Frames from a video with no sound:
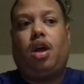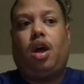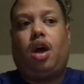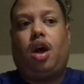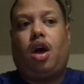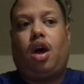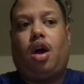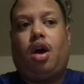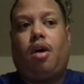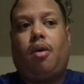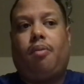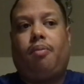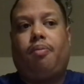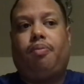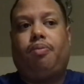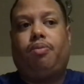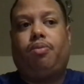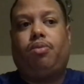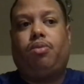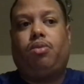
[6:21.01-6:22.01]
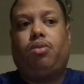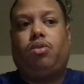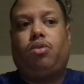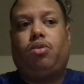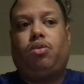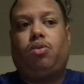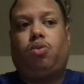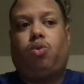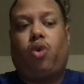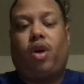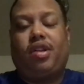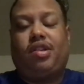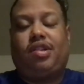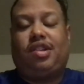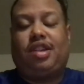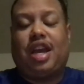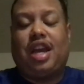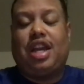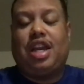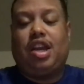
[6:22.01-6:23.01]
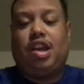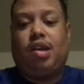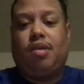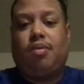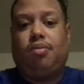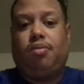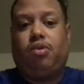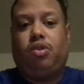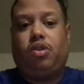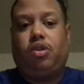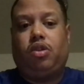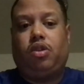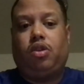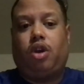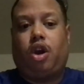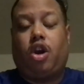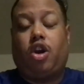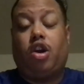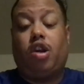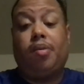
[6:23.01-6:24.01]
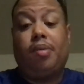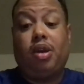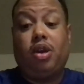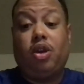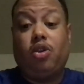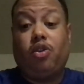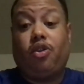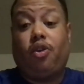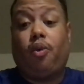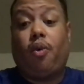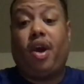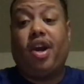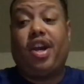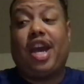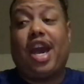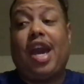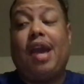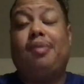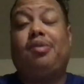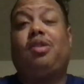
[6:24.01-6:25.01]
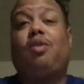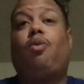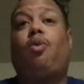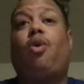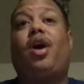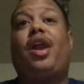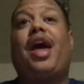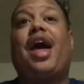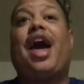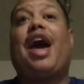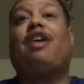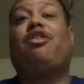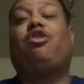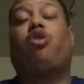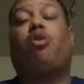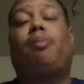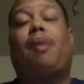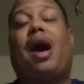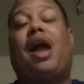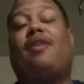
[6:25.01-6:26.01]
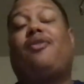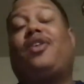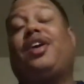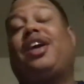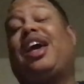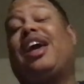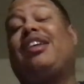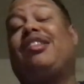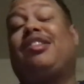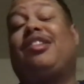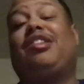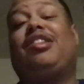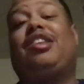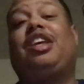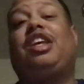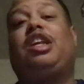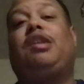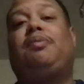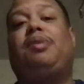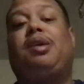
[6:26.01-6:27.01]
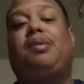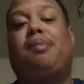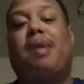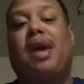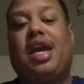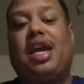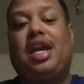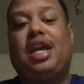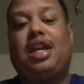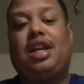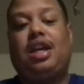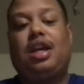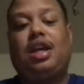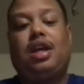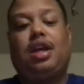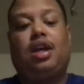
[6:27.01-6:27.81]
stadiums are going to be used for what games and what actual modifications need to be made.